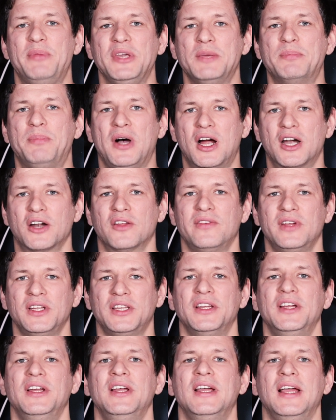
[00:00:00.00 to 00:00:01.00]
a big part of it.
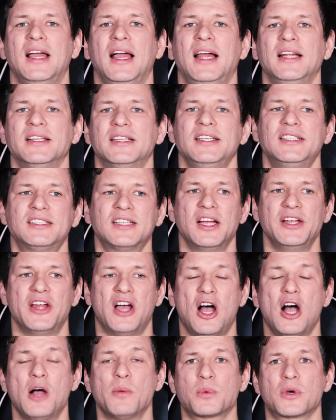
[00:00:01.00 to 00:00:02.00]
And this kind
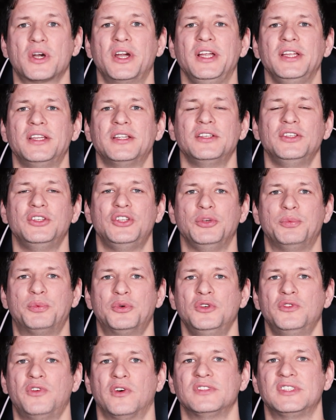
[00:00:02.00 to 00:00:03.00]
of upgrade to
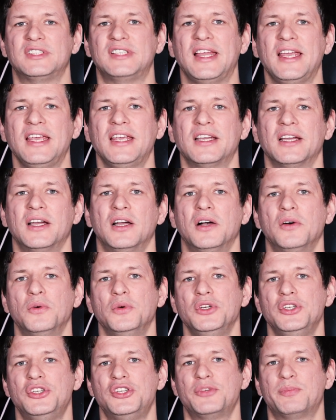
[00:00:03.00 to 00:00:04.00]
proof of stake,
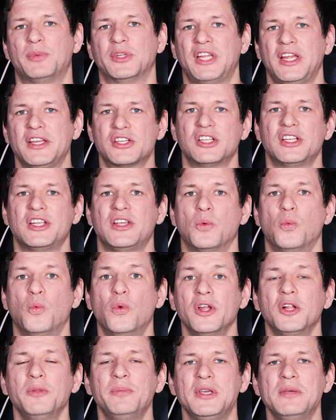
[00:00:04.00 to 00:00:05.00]
which potentially
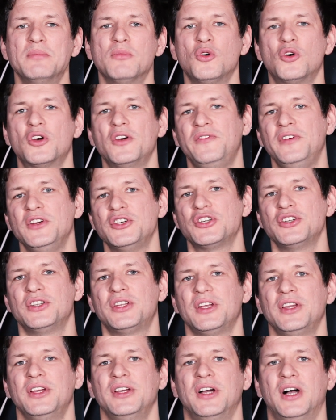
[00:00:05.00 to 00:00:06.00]
will be more efficient,
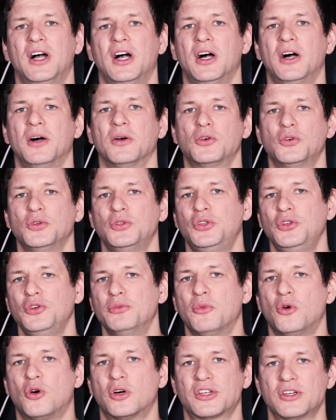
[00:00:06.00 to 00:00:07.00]
uh, could do
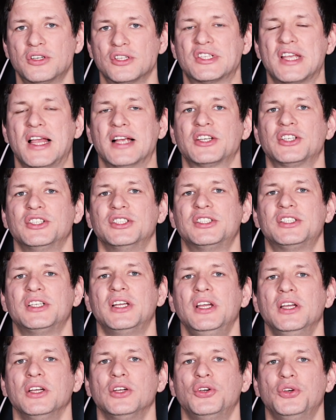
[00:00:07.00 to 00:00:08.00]
more transactions,
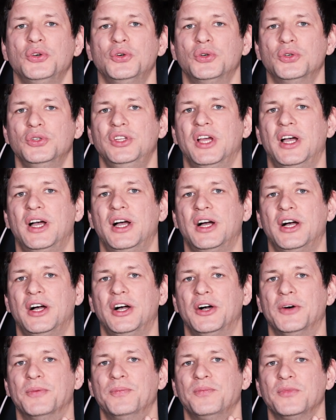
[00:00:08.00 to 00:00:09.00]
could
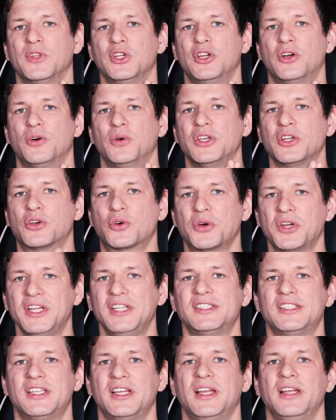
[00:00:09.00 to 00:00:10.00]
uh, you know
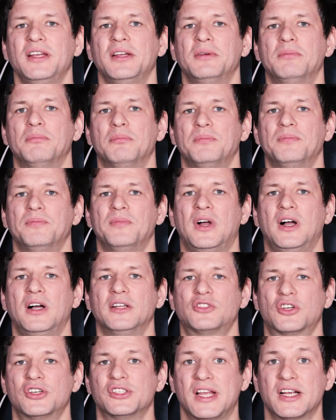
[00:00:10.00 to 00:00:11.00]
increase the uh,
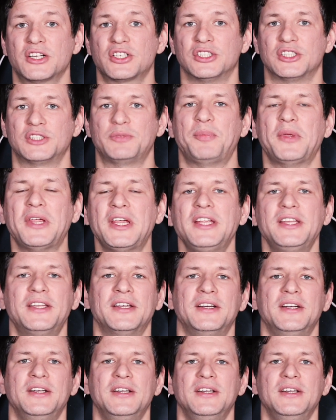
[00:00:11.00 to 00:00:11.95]
transaction speed.